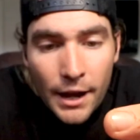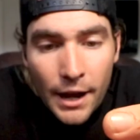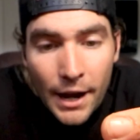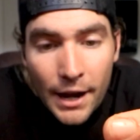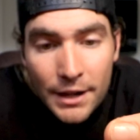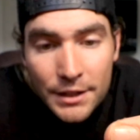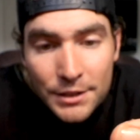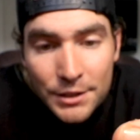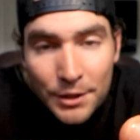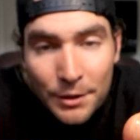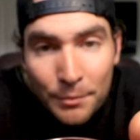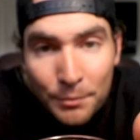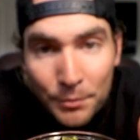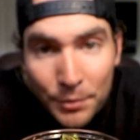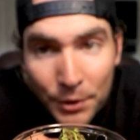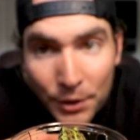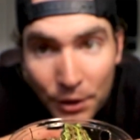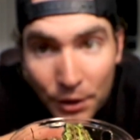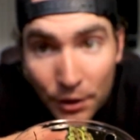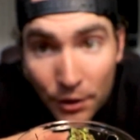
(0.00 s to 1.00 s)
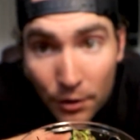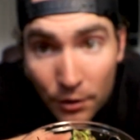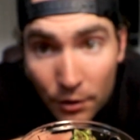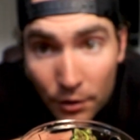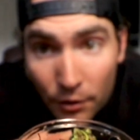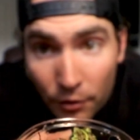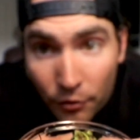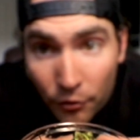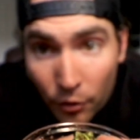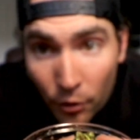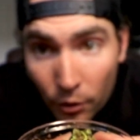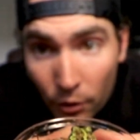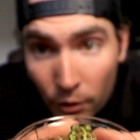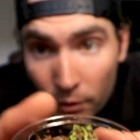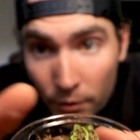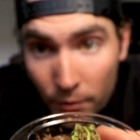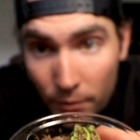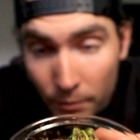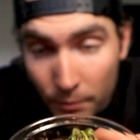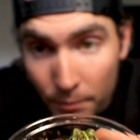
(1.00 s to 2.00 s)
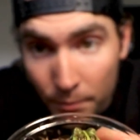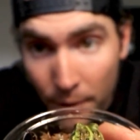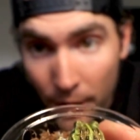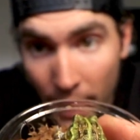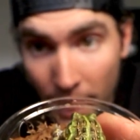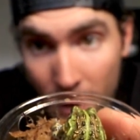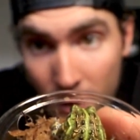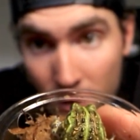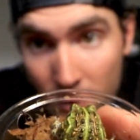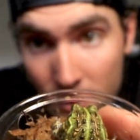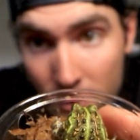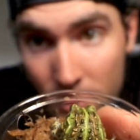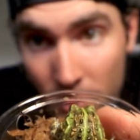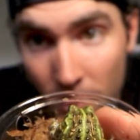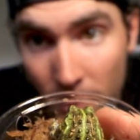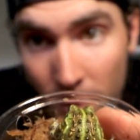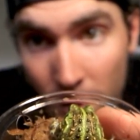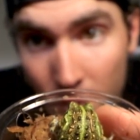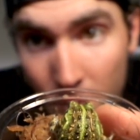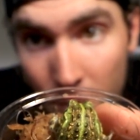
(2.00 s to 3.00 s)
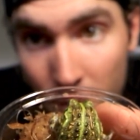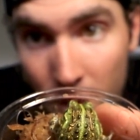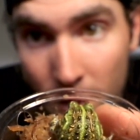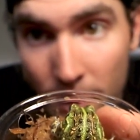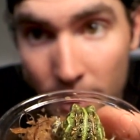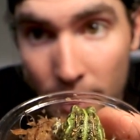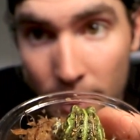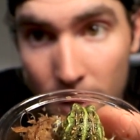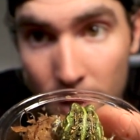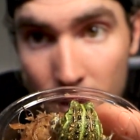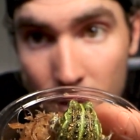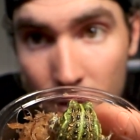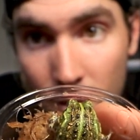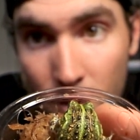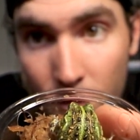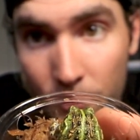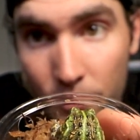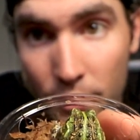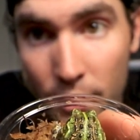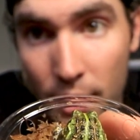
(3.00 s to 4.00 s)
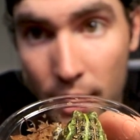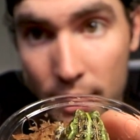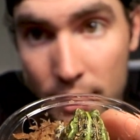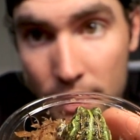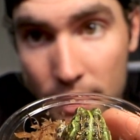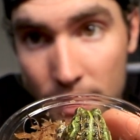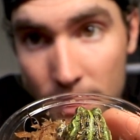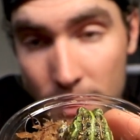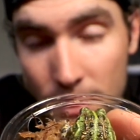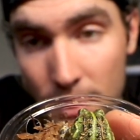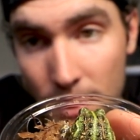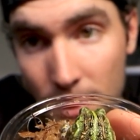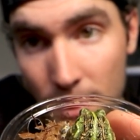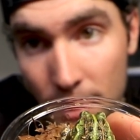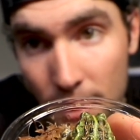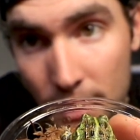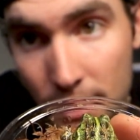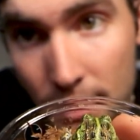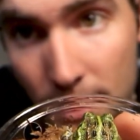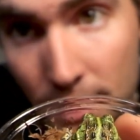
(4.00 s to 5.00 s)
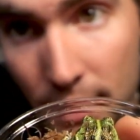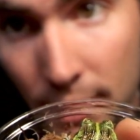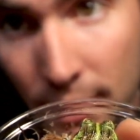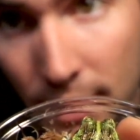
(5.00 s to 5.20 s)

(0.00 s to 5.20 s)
Has some beautiful patterns on him. I don't know if you guys can see this,